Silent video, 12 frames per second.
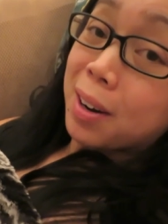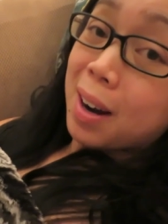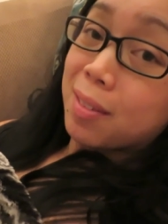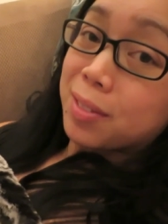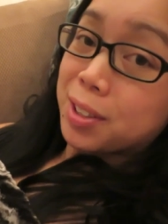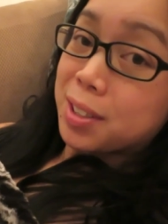
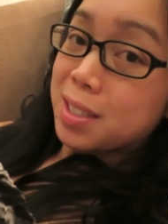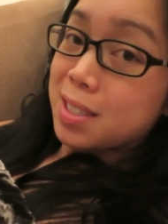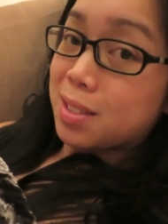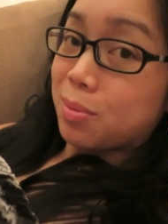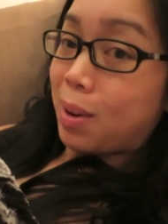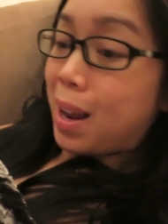after
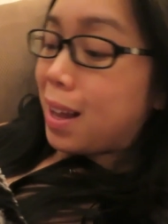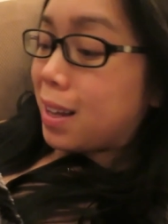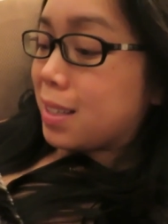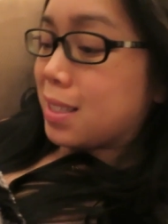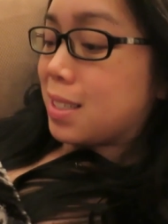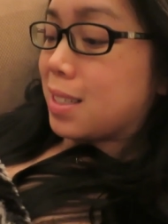his
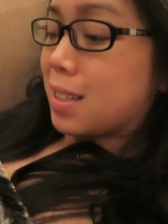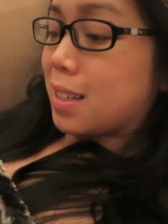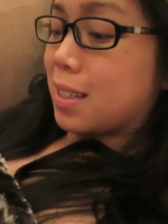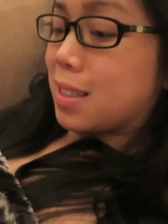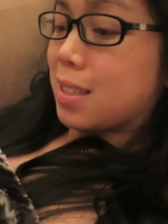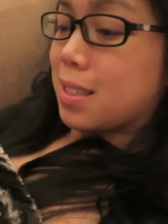rest
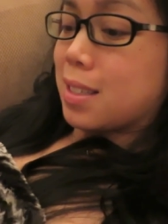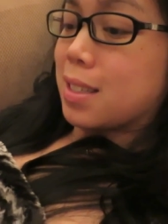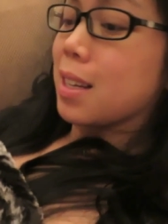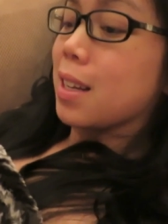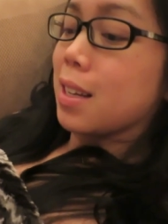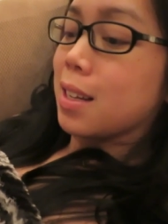because